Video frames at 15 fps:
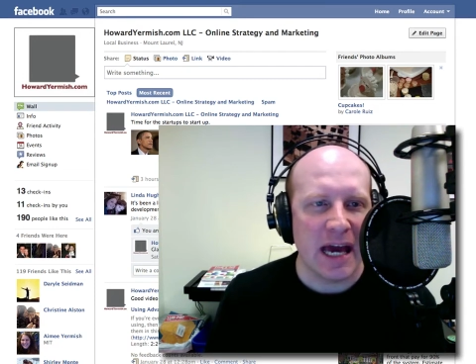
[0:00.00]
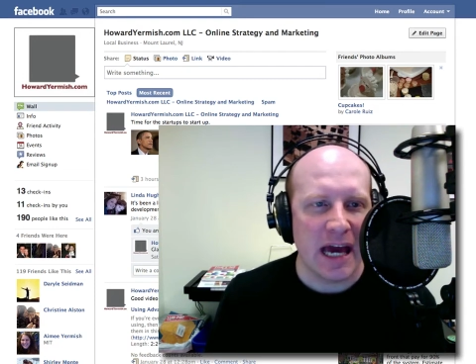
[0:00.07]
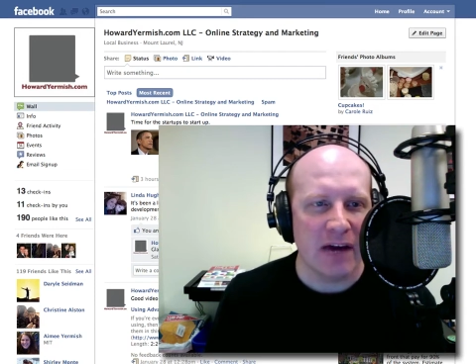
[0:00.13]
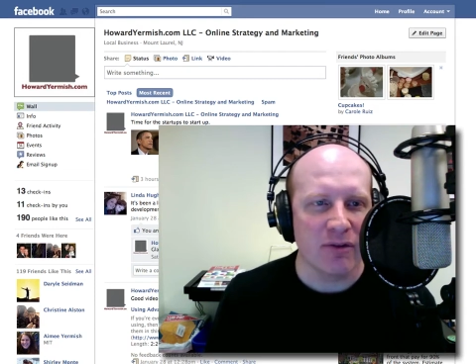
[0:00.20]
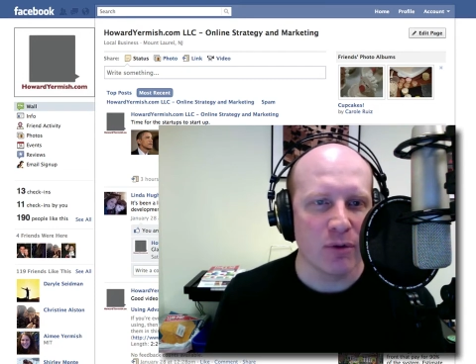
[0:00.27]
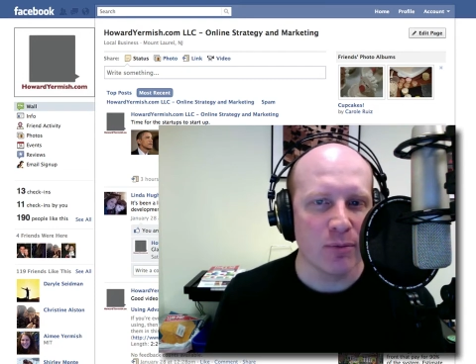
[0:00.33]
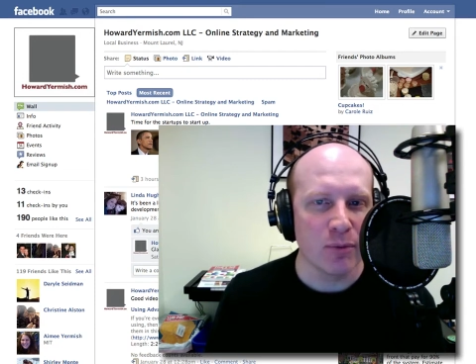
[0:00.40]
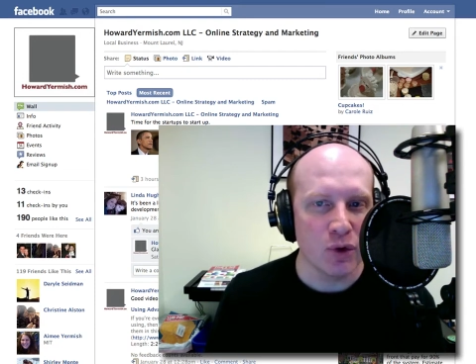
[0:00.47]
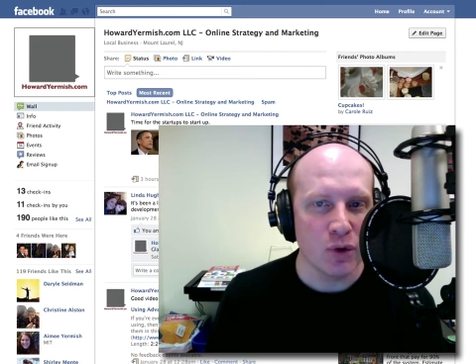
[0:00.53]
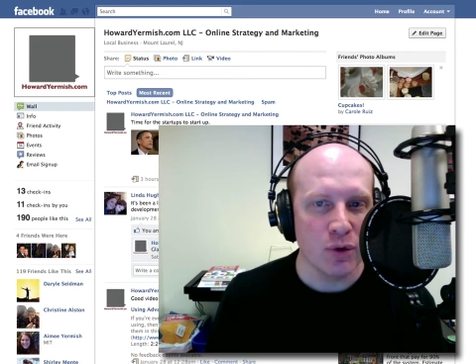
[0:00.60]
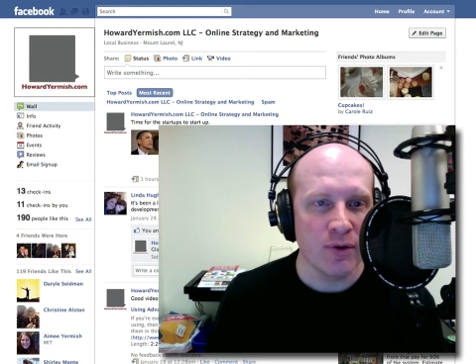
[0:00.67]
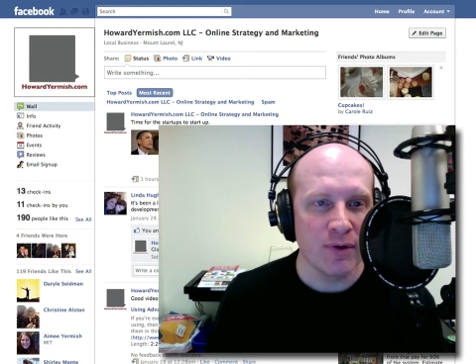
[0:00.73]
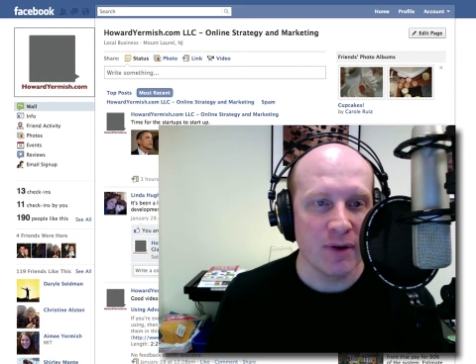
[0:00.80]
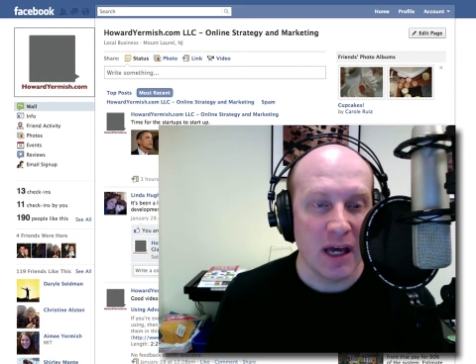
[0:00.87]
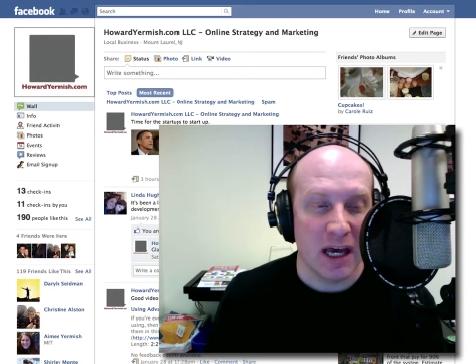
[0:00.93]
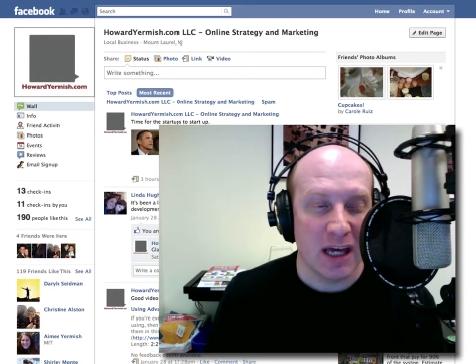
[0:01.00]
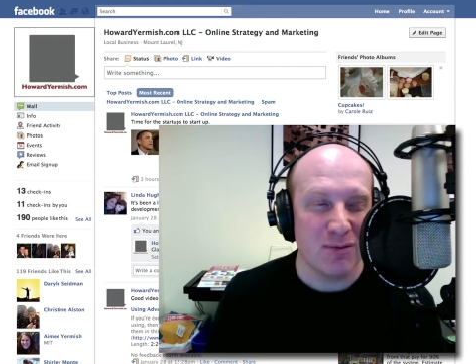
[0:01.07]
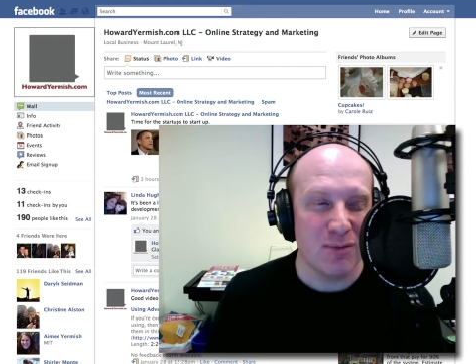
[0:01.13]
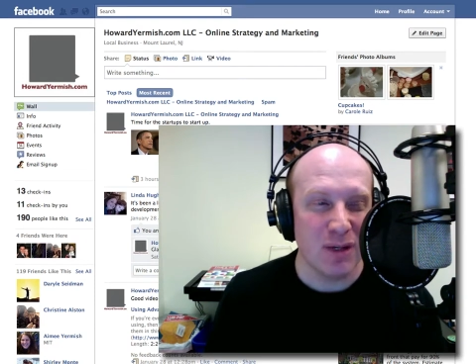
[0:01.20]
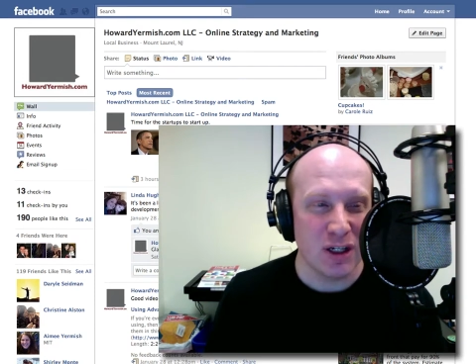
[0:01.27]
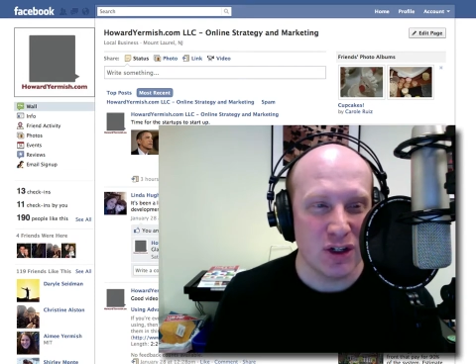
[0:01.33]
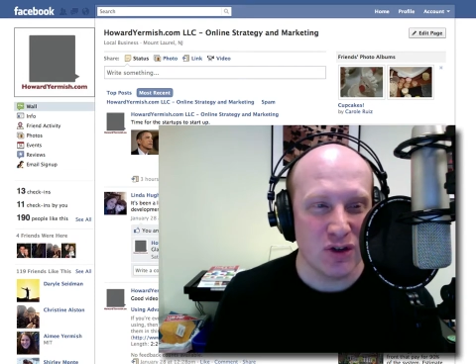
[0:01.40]
and remove
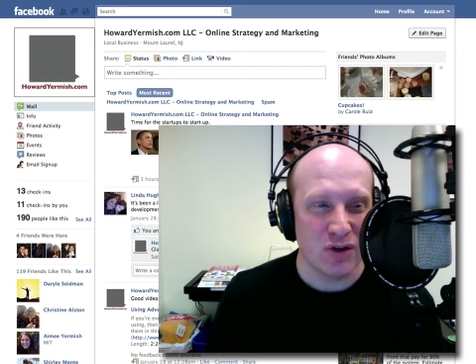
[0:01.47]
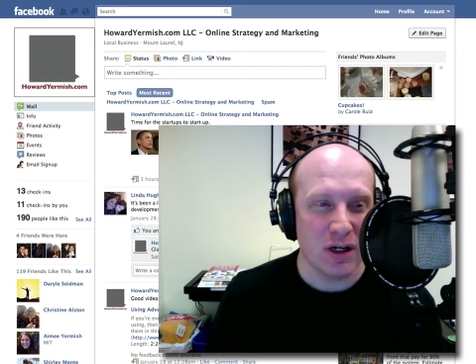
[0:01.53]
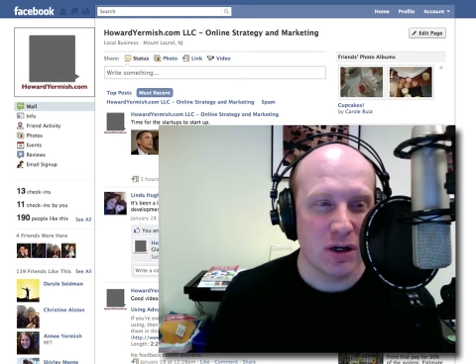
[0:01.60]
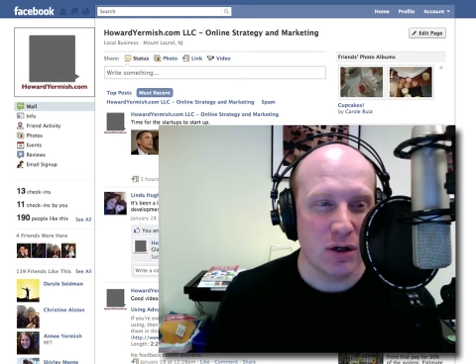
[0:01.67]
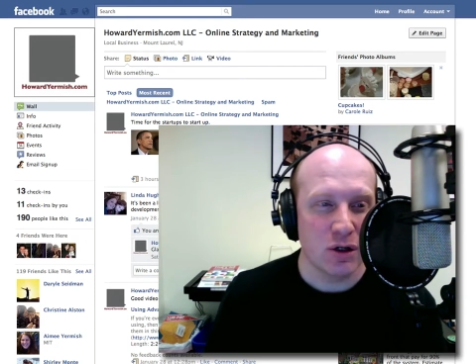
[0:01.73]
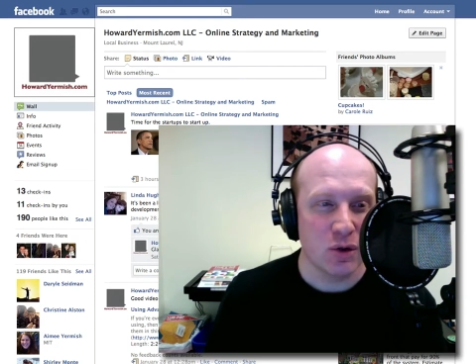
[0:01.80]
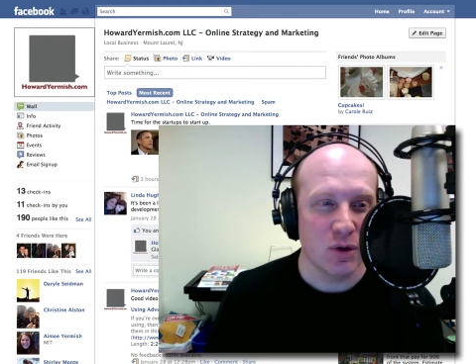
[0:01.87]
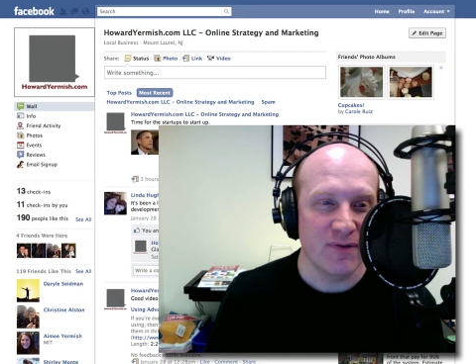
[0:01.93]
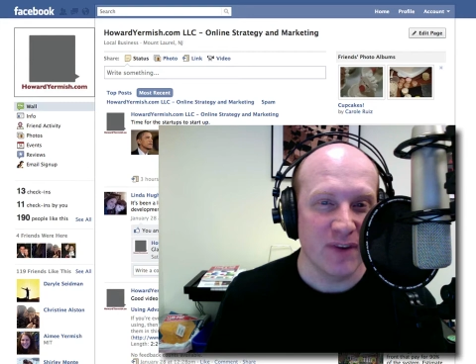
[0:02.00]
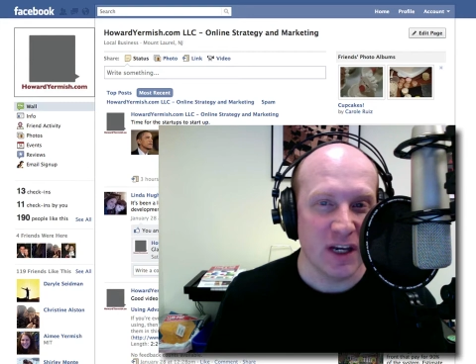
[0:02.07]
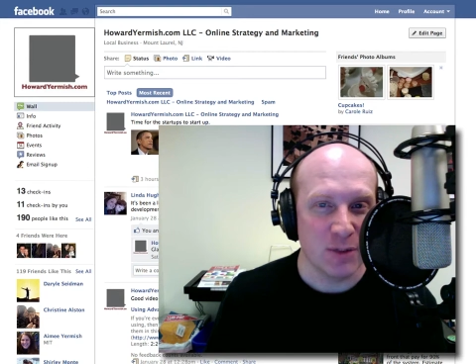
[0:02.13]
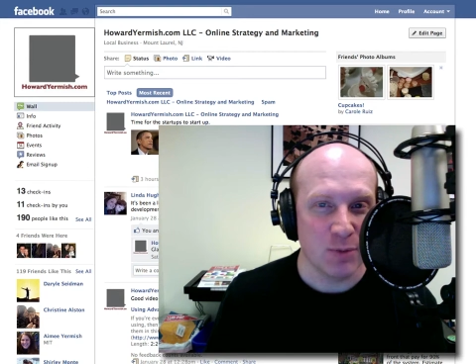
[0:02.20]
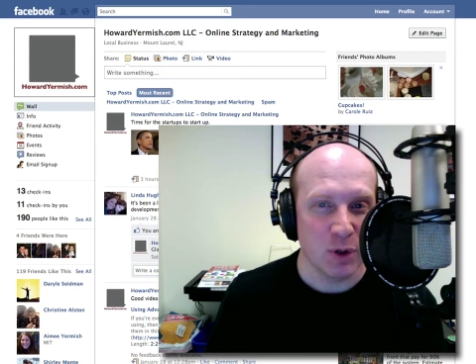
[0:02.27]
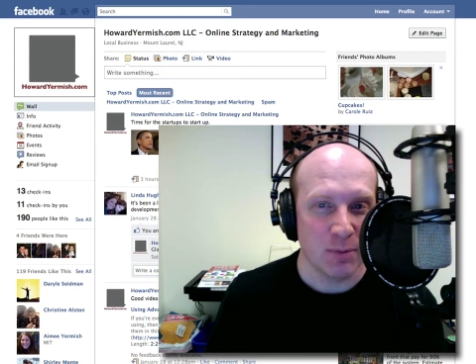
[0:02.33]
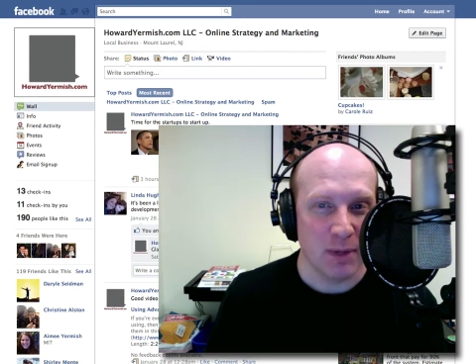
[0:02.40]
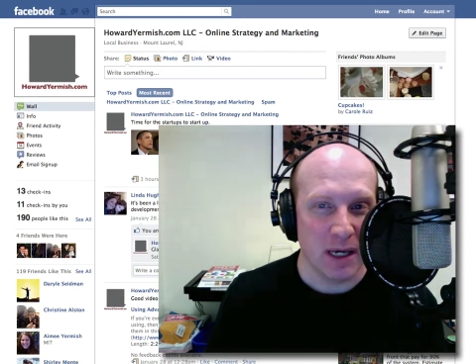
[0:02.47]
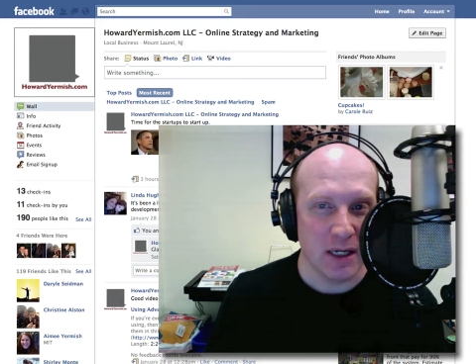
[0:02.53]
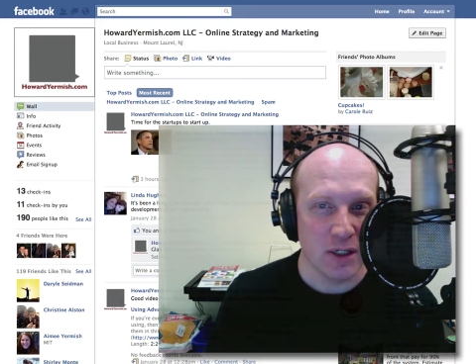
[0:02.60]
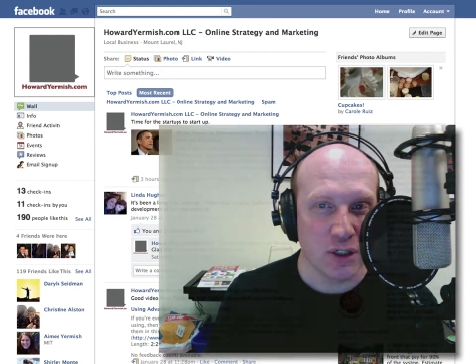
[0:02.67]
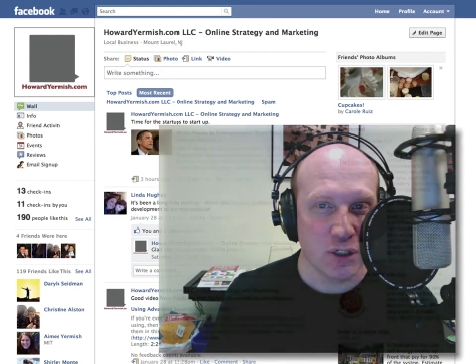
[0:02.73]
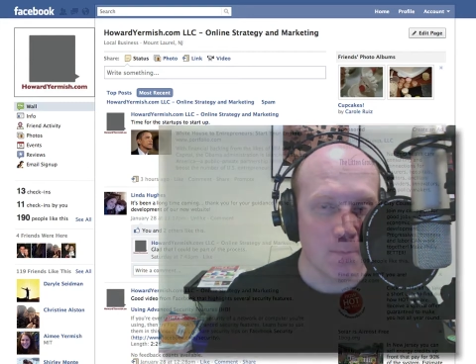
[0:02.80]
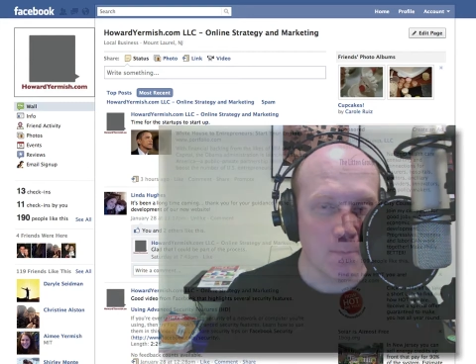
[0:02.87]
administrators to a Facebook page.